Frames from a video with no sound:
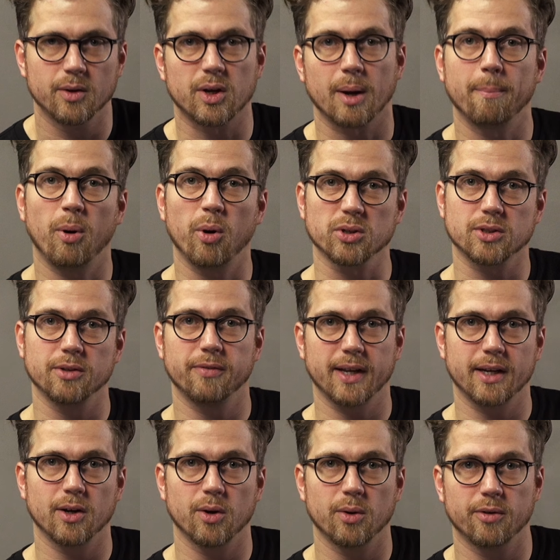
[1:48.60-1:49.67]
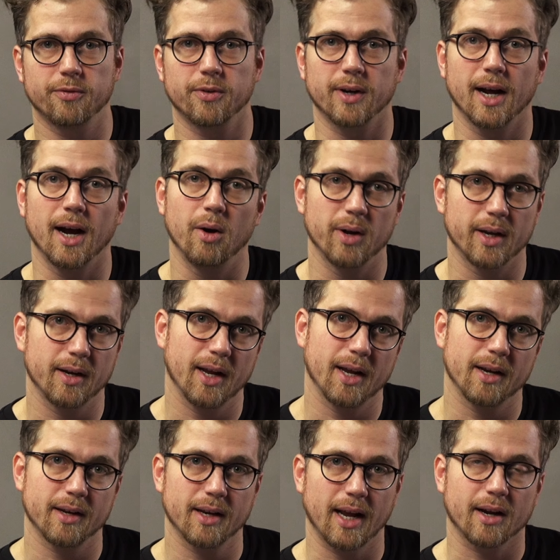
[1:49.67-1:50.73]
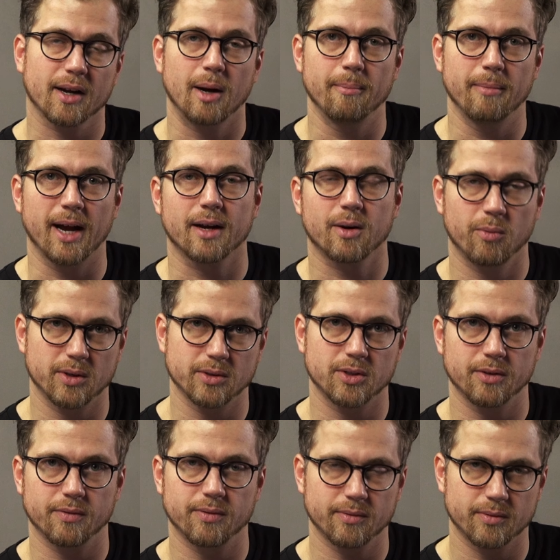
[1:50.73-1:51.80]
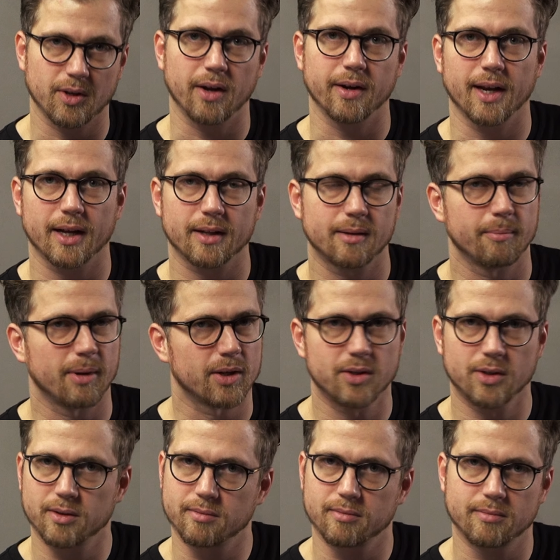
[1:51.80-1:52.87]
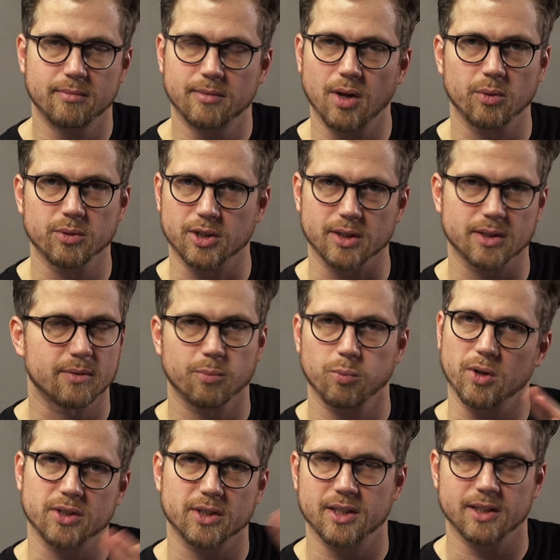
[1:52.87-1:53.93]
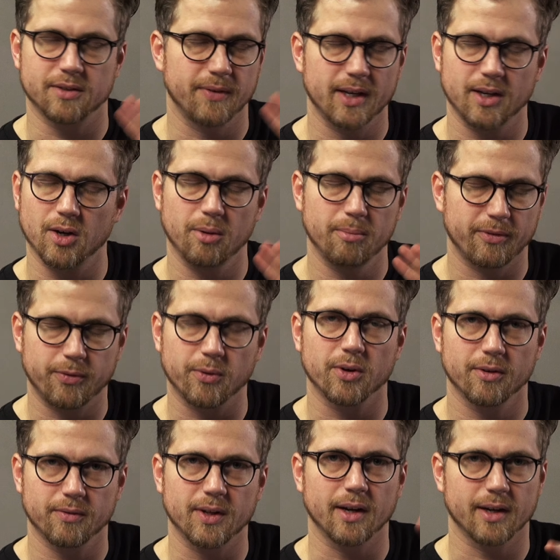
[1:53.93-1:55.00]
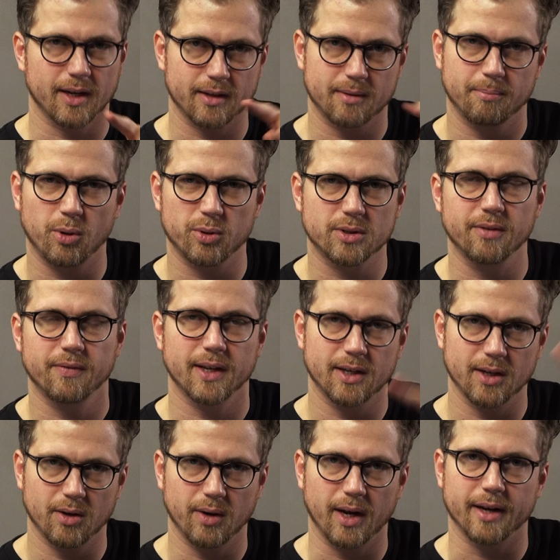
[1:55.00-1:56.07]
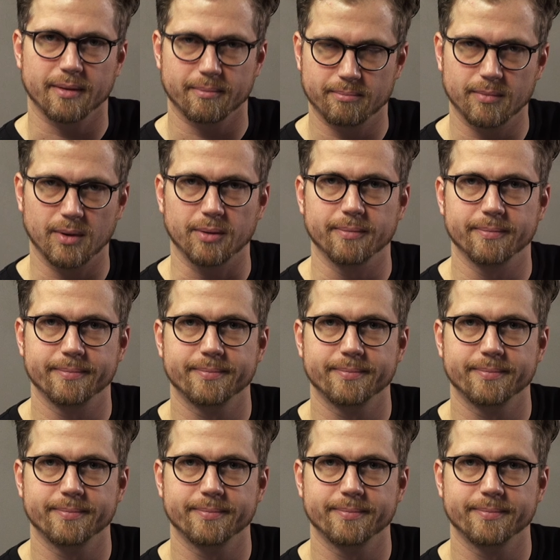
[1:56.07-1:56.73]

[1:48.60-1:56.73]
You can pause the video for now and then come back once you've done that. But don't just watch this video before you've done that. Pause the video and boom.